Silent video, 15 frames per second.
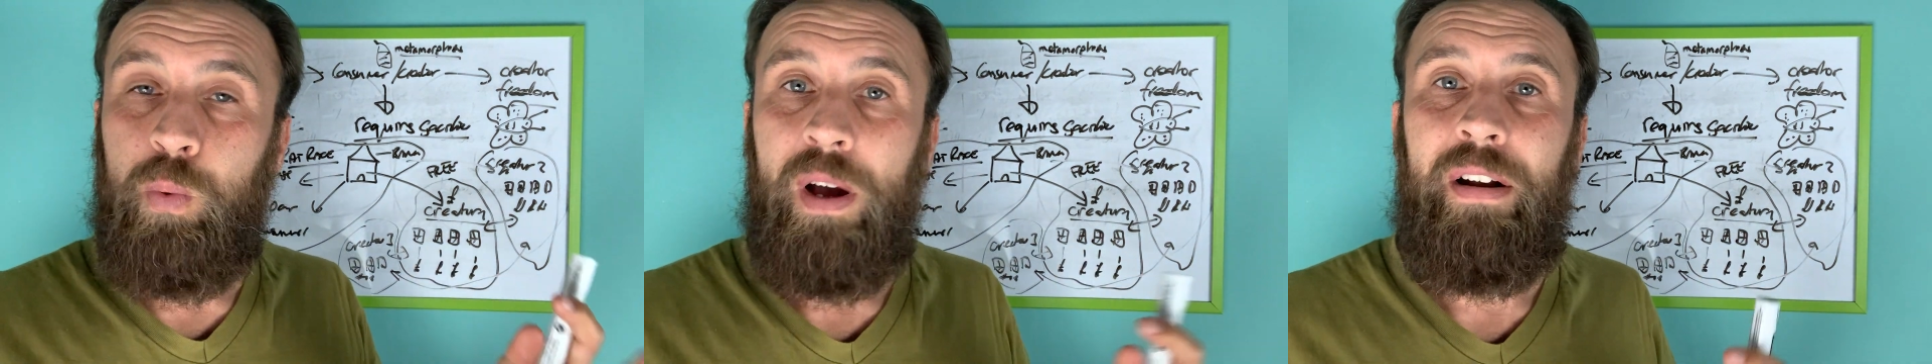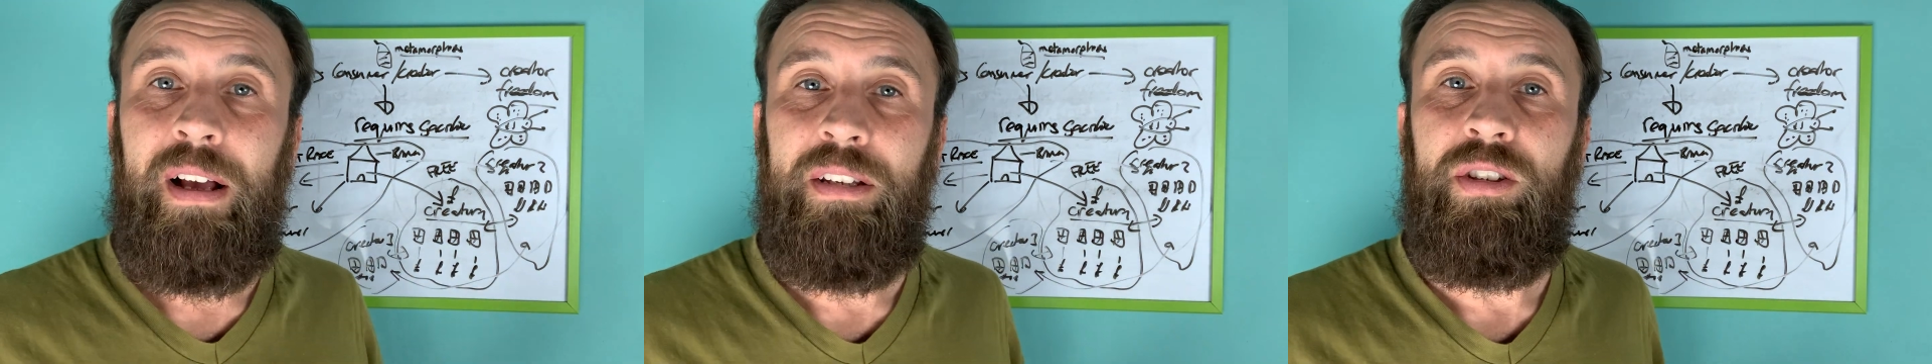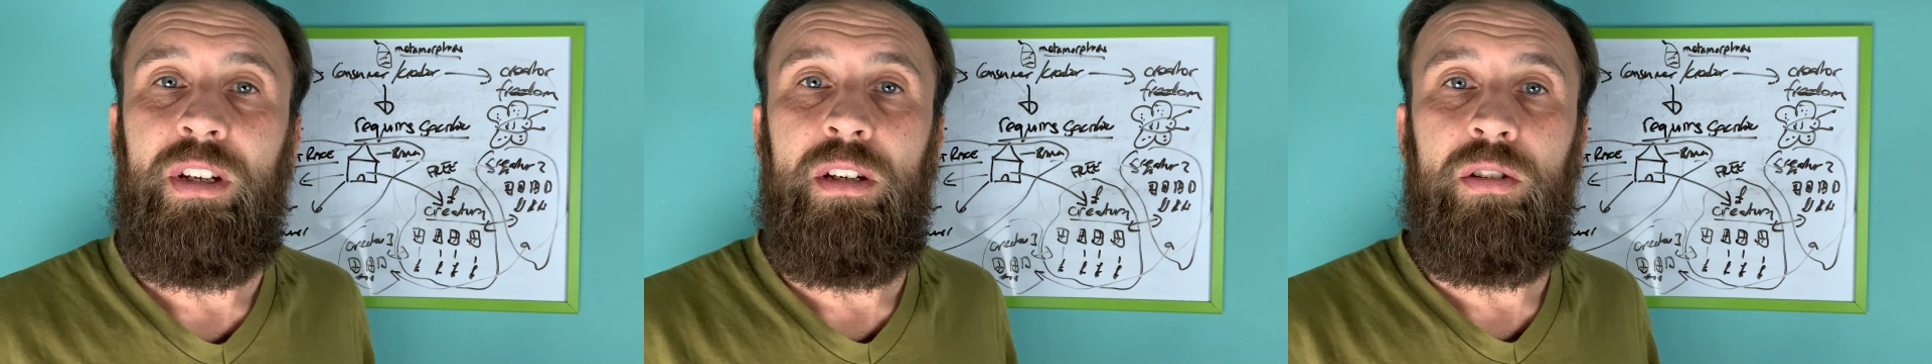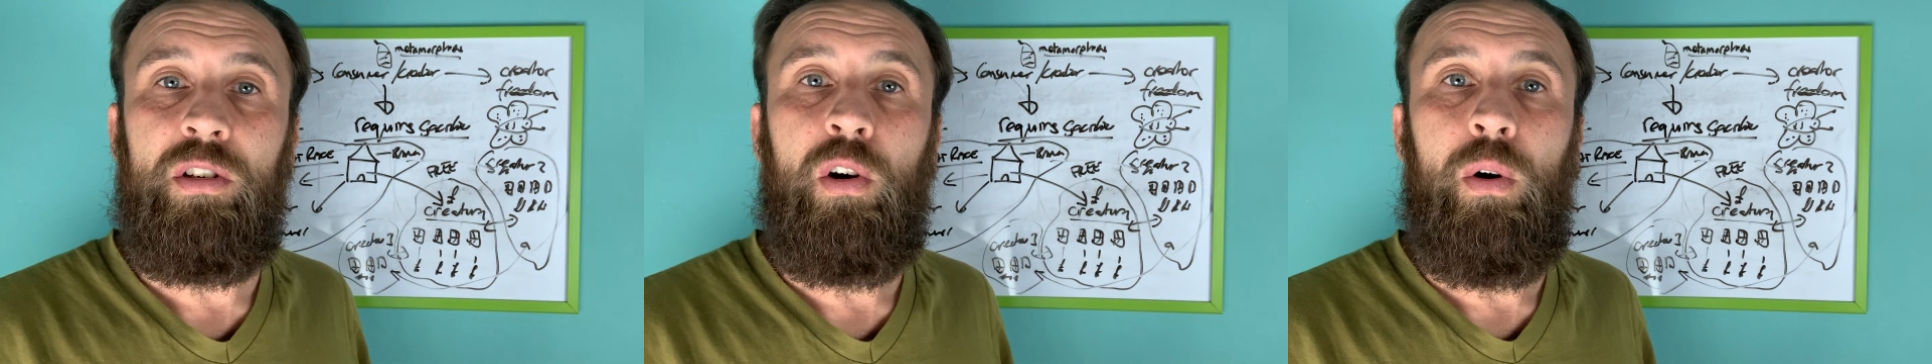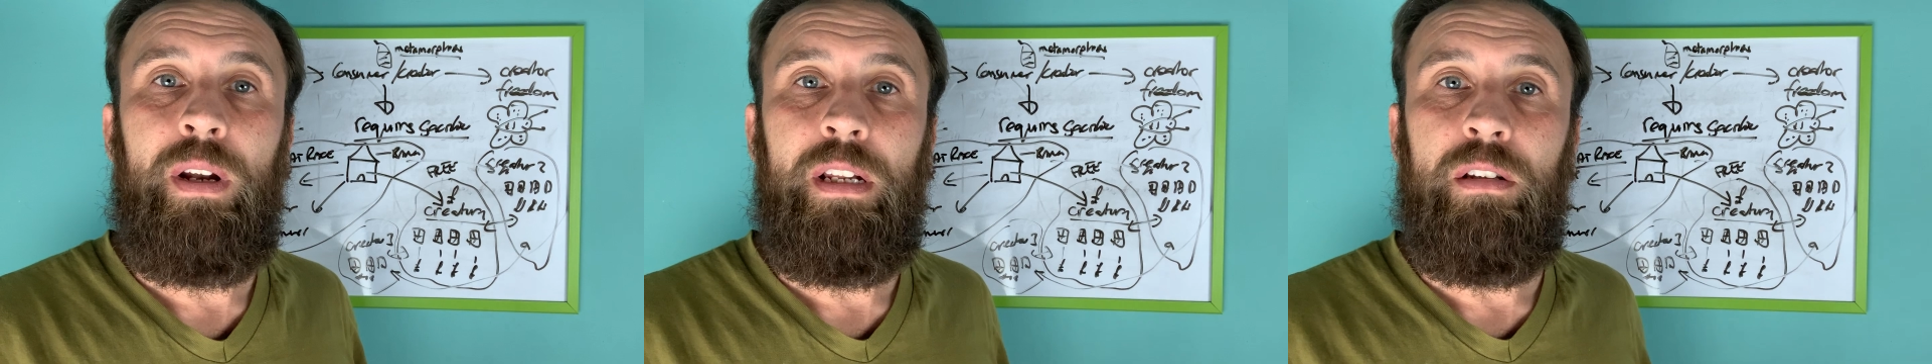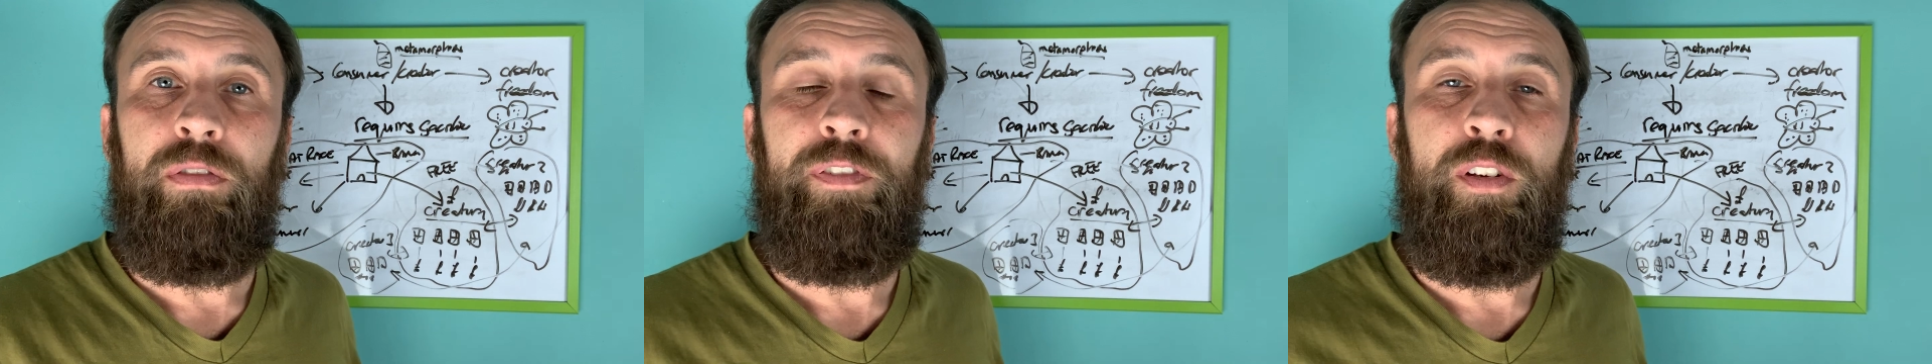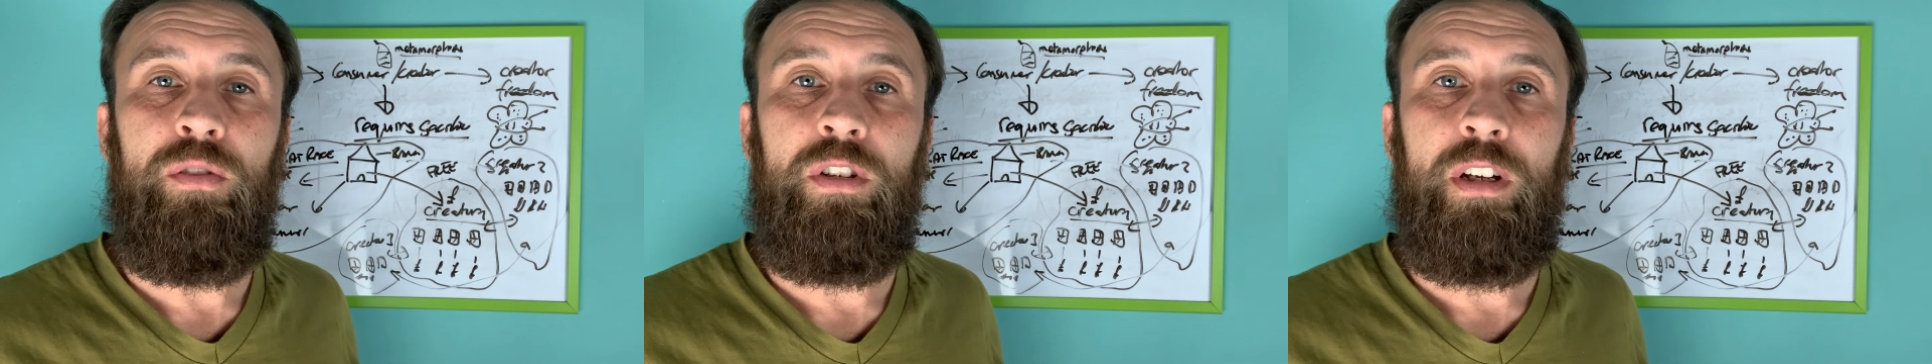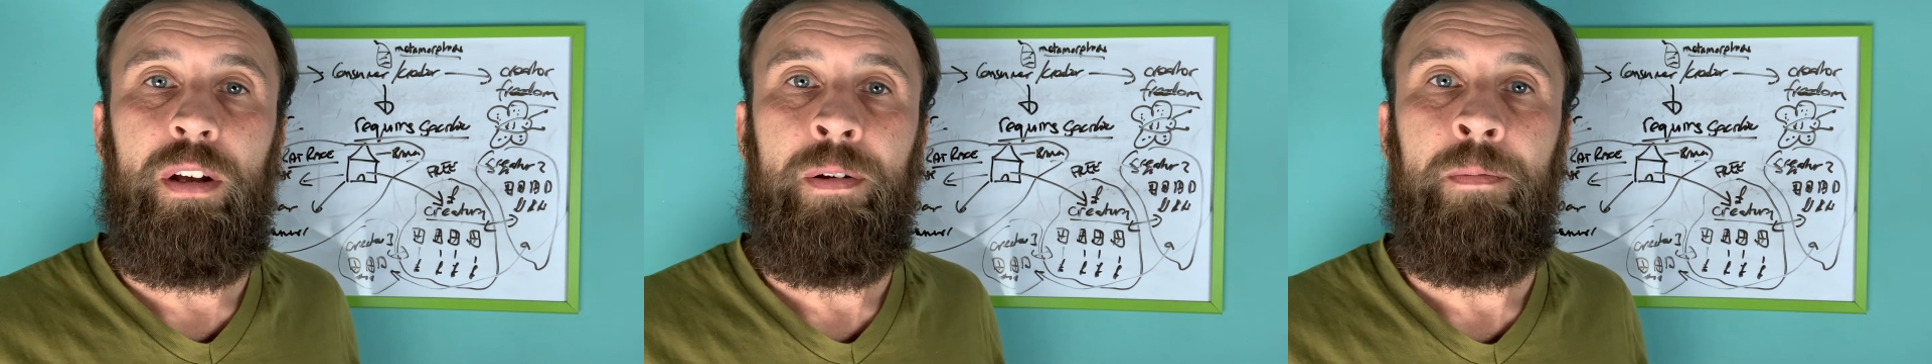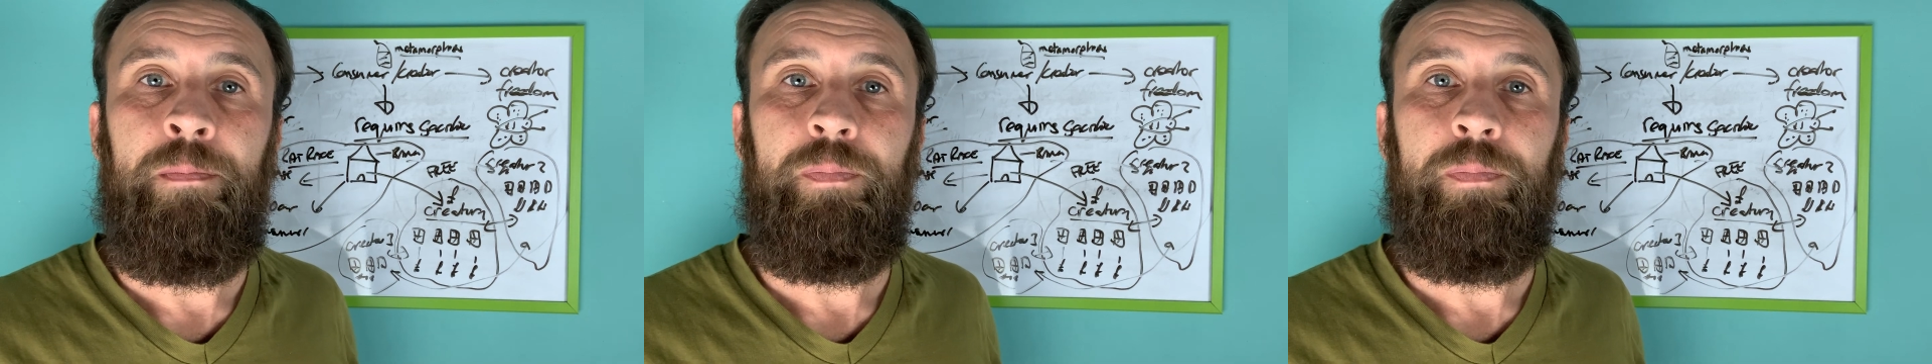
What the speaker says: where I see us going in the future.